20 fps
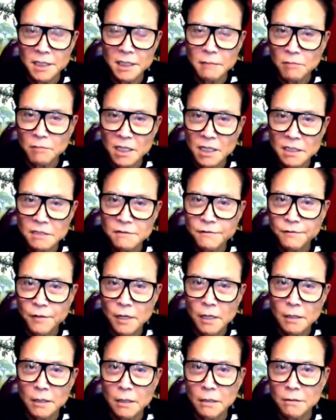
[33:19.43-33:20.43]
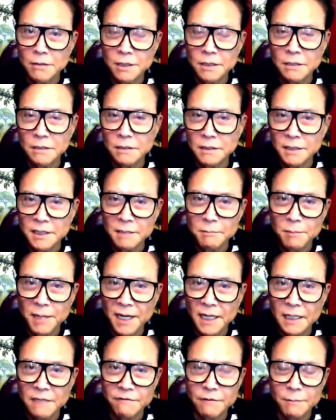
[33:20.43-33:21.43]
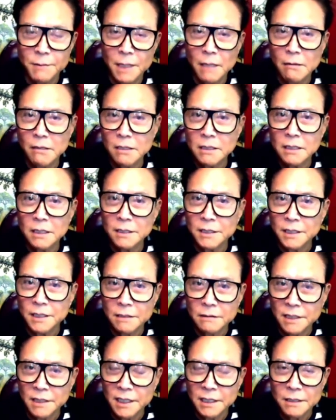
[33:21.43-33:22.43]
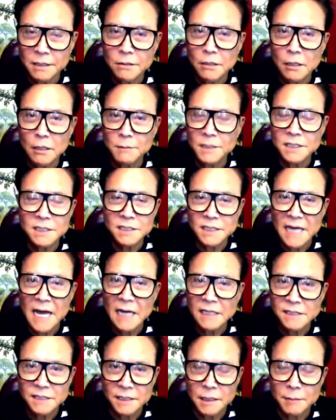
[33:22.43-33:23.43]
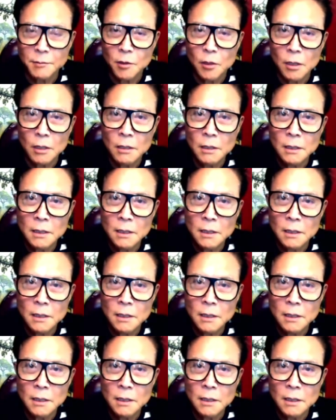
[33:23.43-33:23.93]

Wells Fargo, you don't need Bank of America, you don't need Goldman Sachs anymore,